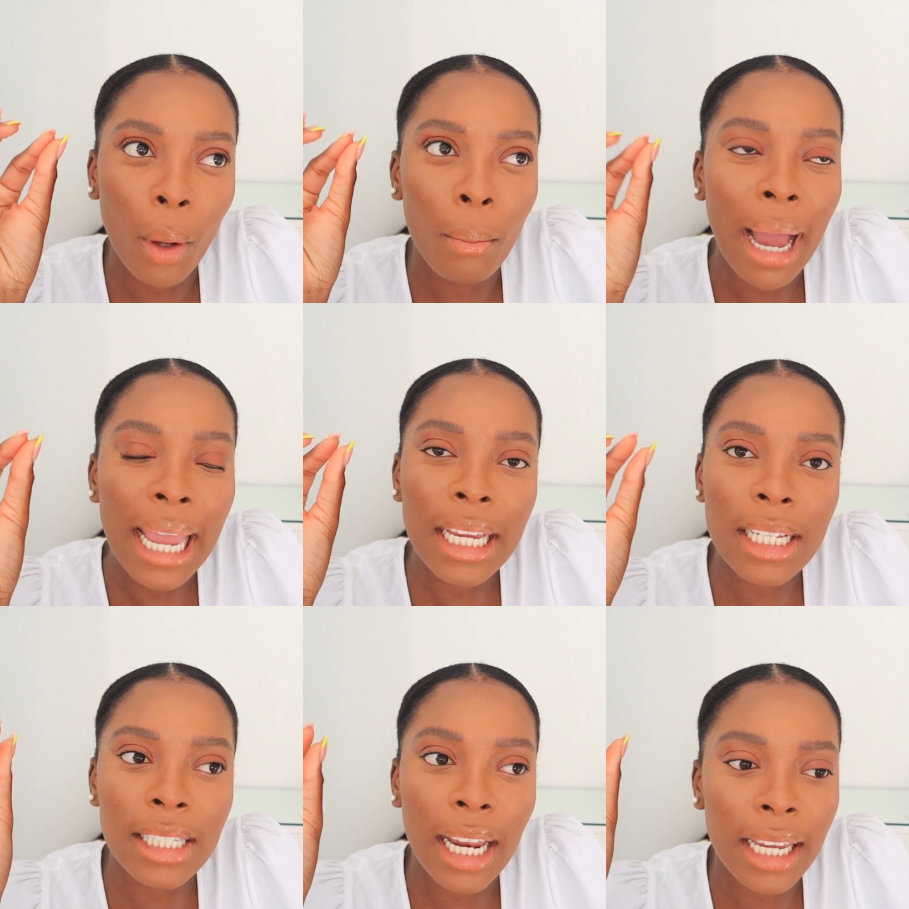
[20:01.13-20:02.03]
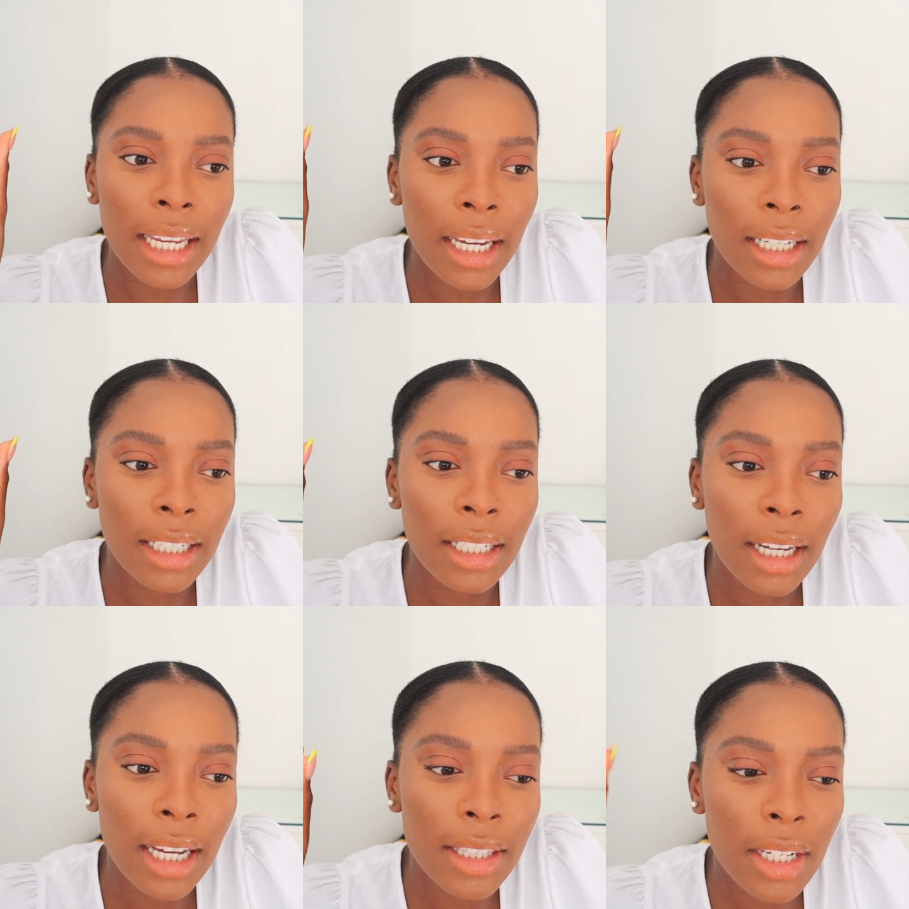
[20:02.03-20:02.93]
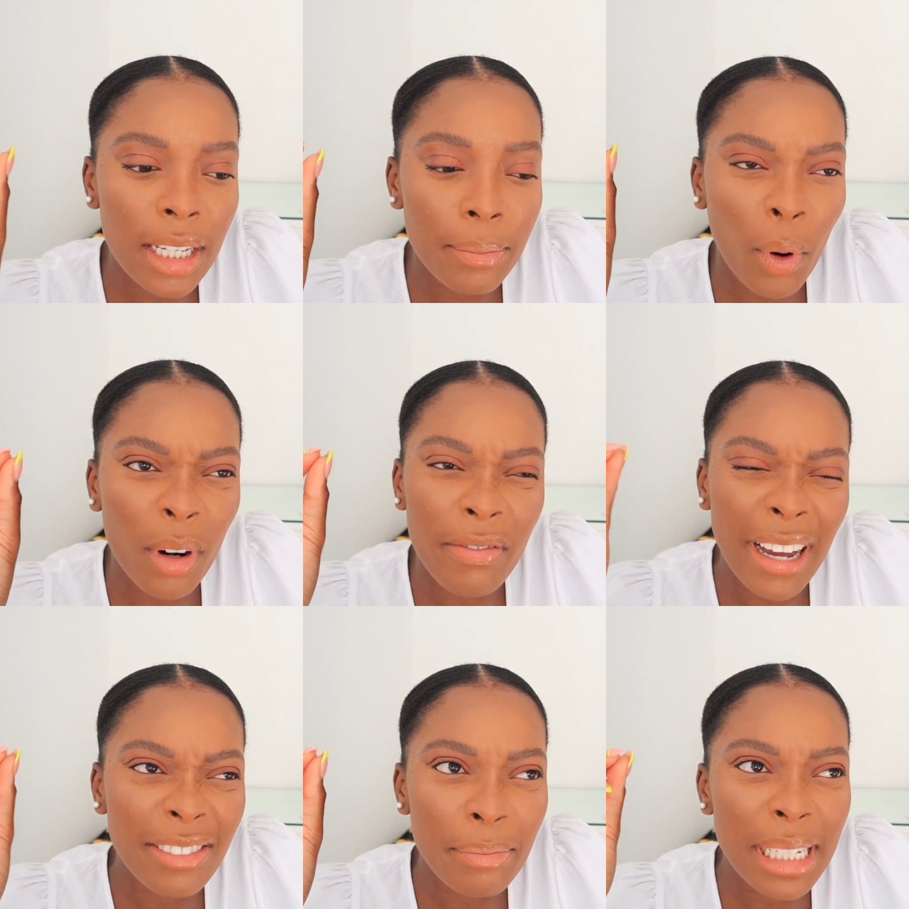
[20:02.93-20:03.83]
mic is like a 3.5